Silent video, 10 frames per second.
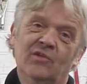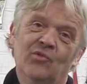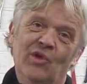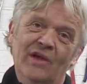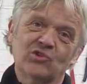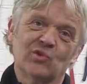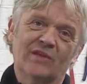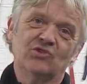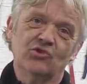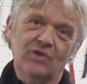The actual
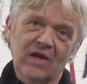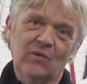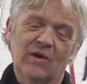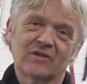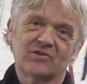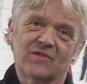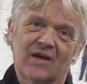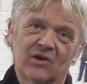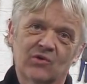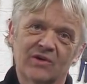engineering isn't
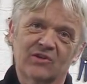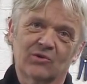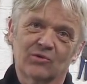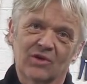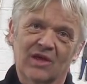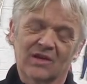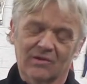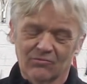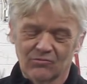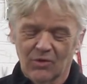that critical to get
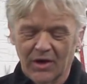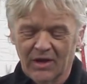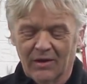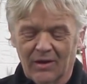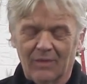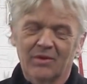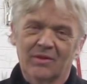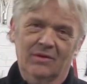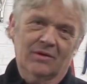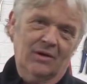it running. I mean,
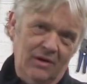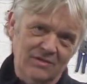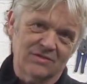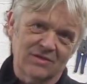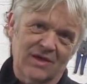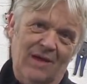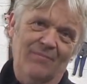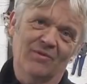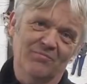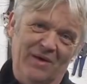the closer the
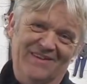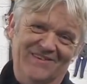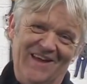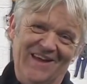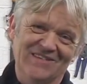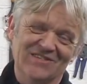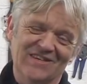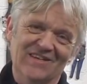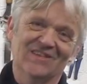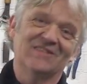gap, the better it
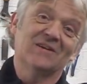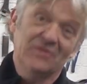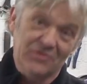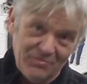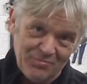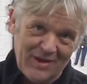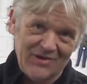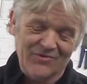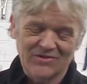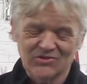engineered, the
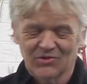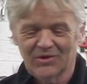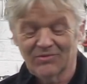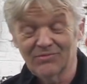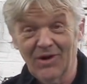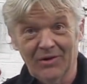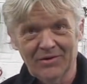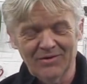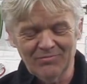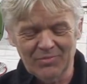better it's going to run,
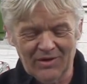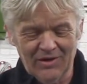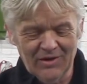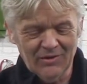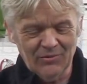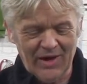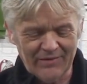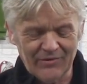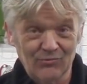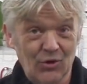but we
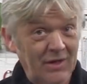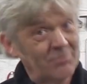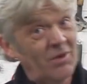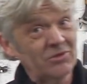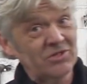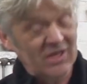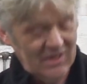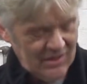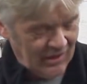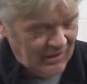have a running motor
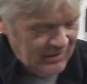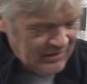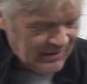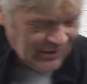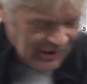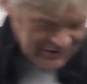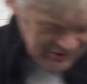here. Now I